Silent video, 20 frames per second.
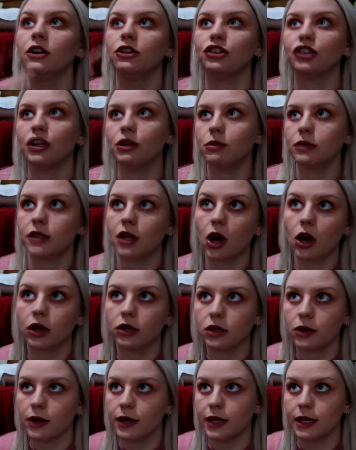she was
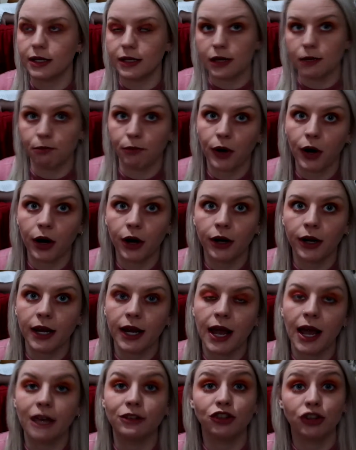also at the same
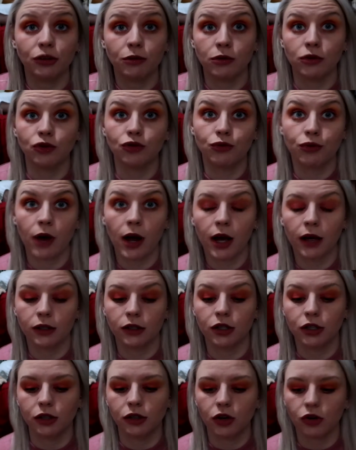party and she was
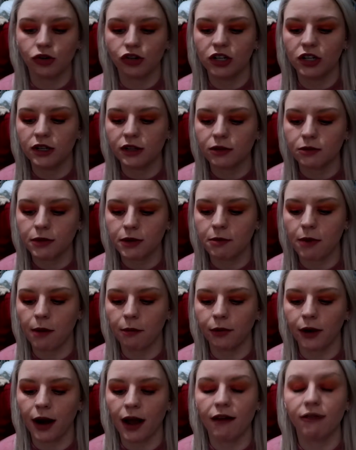drugged, so she doesn't
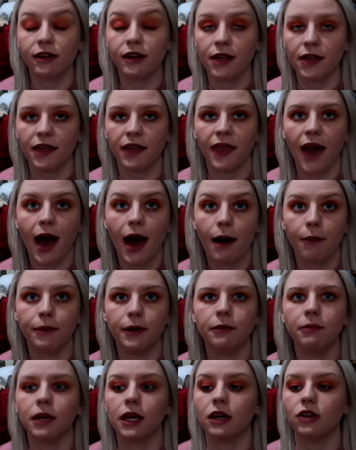remember everything that
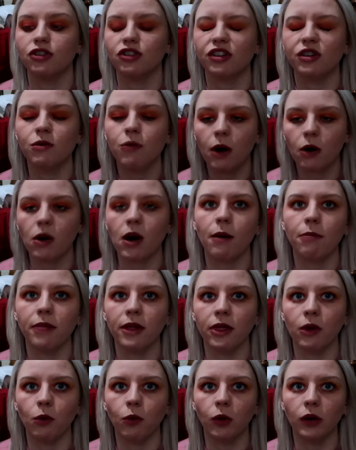happened because she woke up
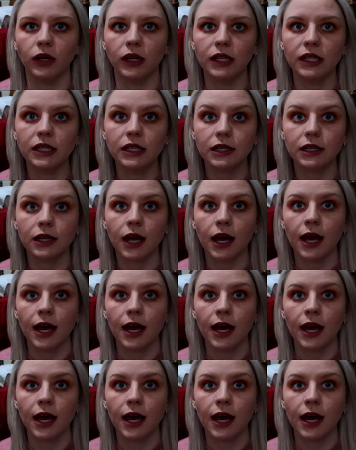in the woods,